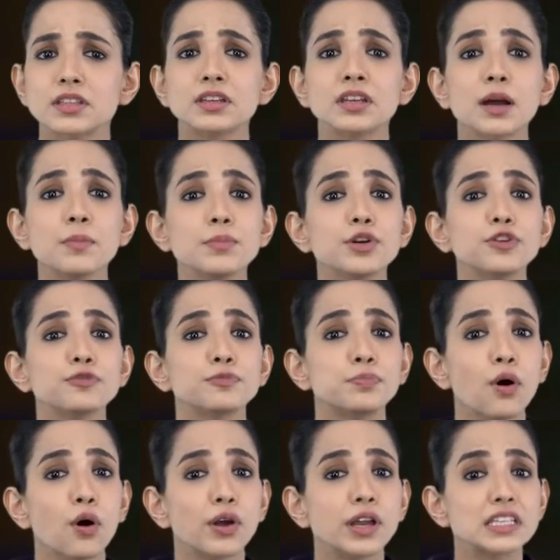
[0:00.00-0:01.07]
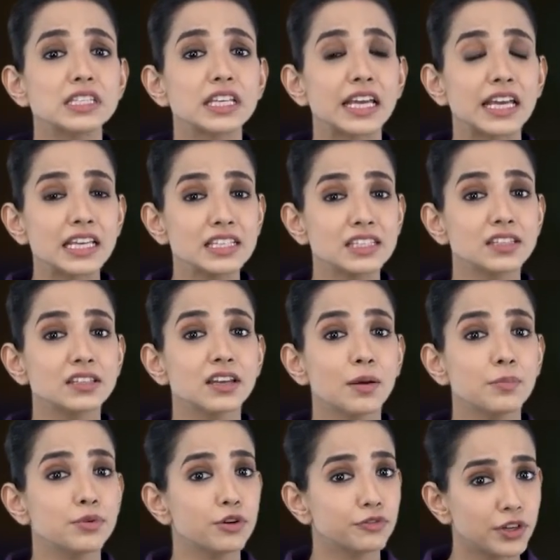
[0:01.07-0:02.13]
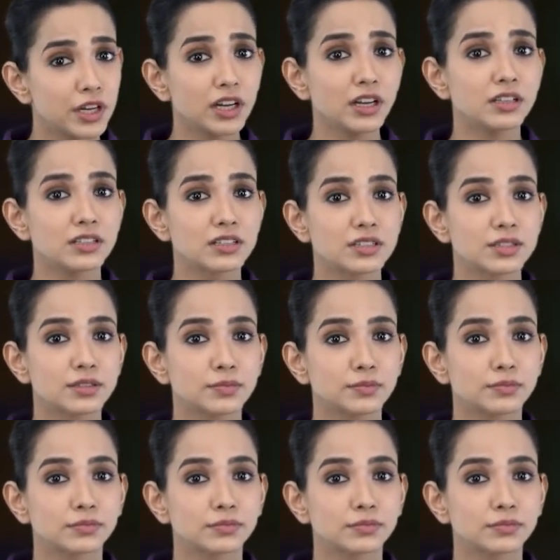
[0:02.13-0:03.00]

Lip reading: the number of boys is the number of girls?